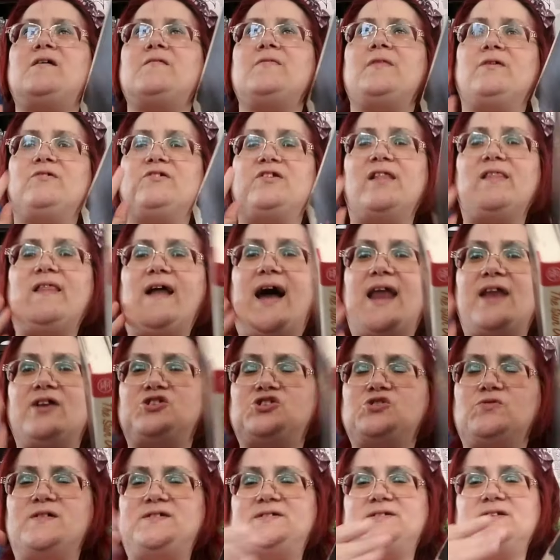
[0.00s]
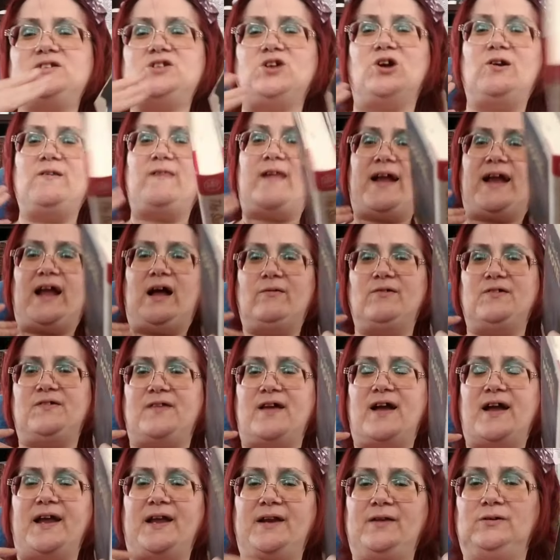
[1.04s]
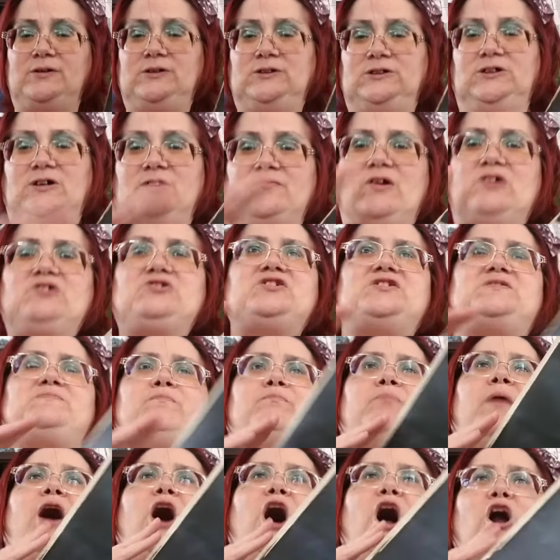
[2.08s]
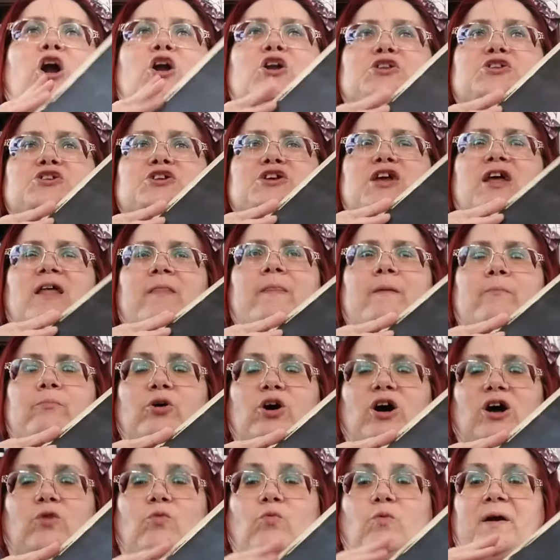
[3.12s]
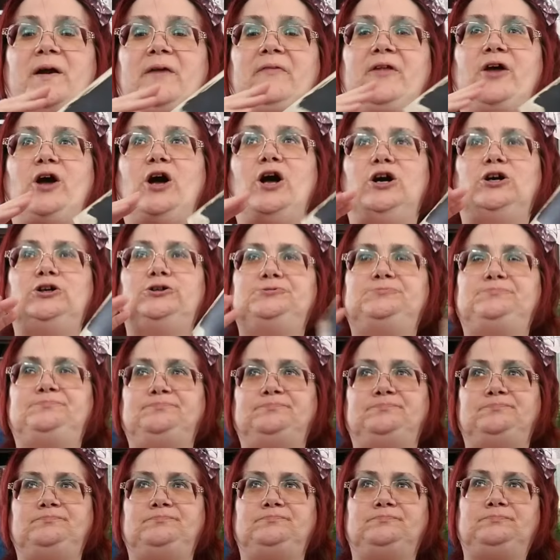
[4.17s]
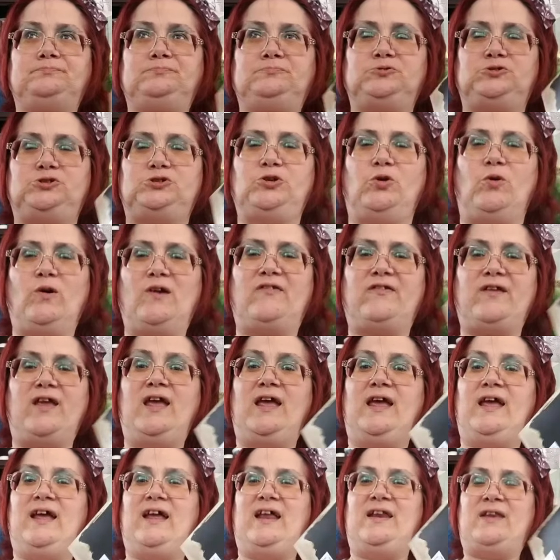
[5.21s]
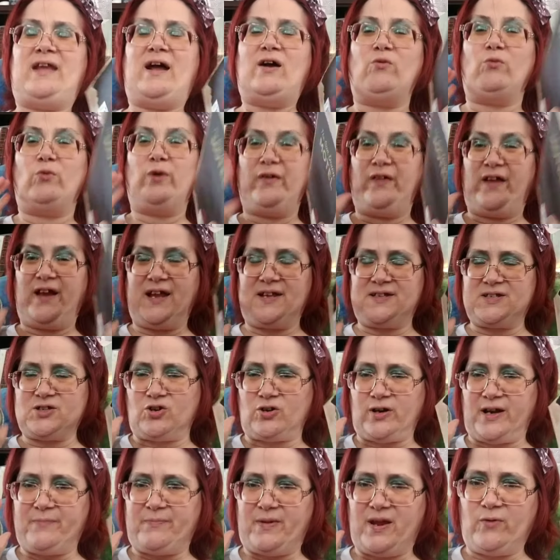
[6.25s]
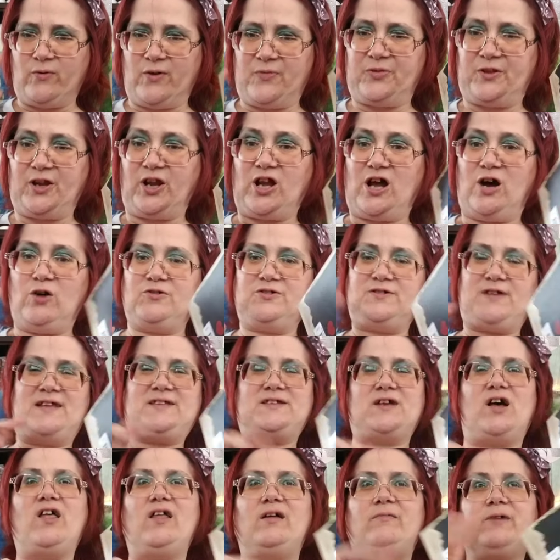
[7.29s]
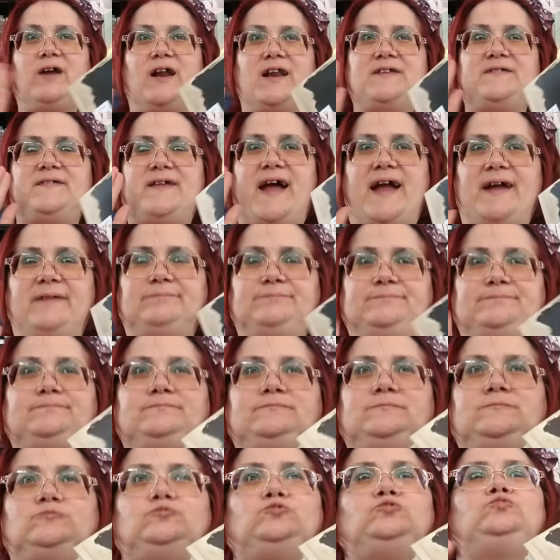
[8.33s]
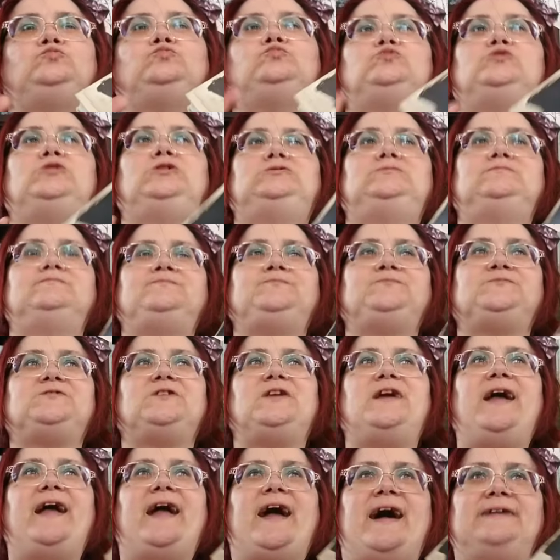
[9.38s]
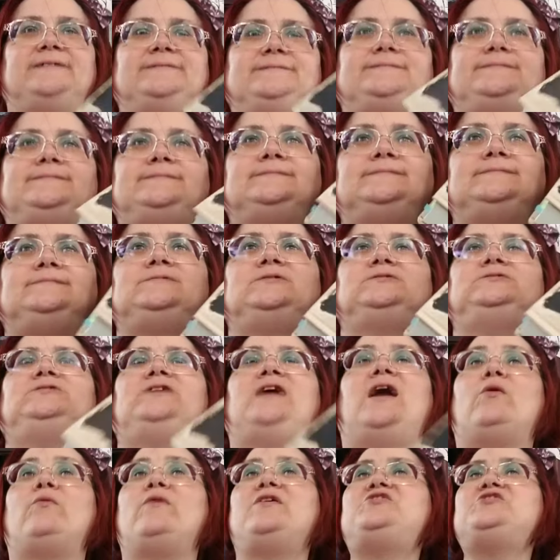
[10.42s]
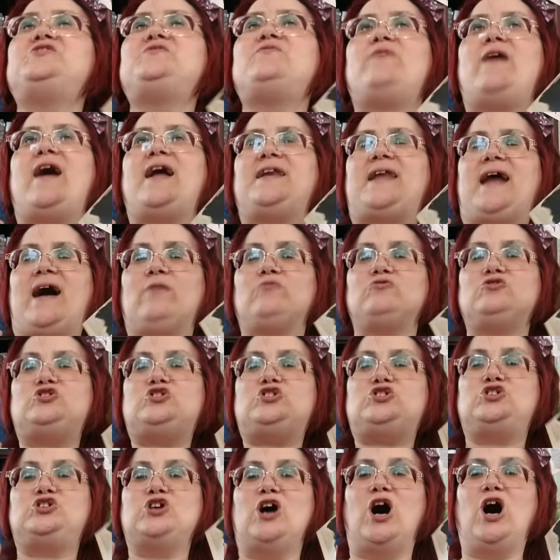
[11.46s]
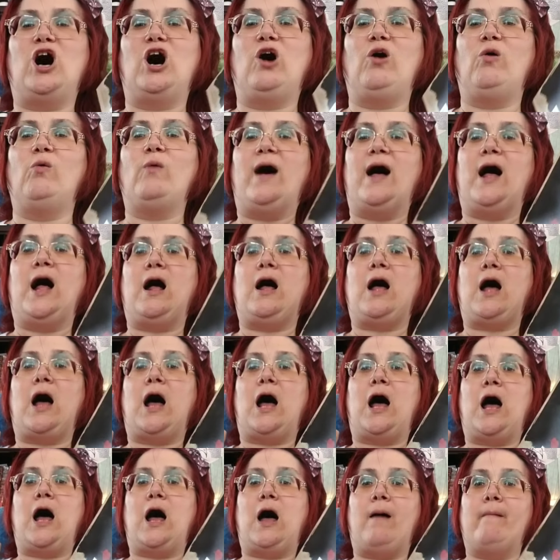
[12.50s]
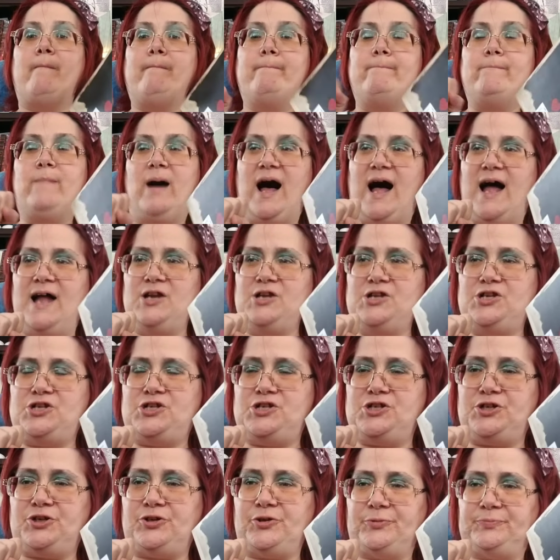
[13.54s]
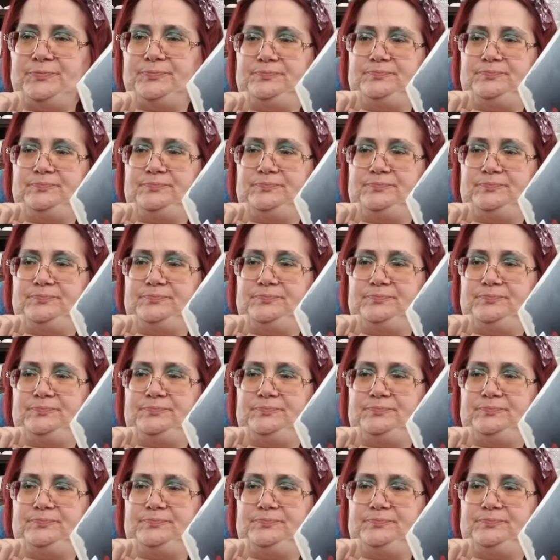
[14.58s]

there's a lot of twist and turn, like I was saying. There's this part in the book where the towards end that really gets creepy with the ghost. That's all I'm going to say. And yeah, we just find out so much.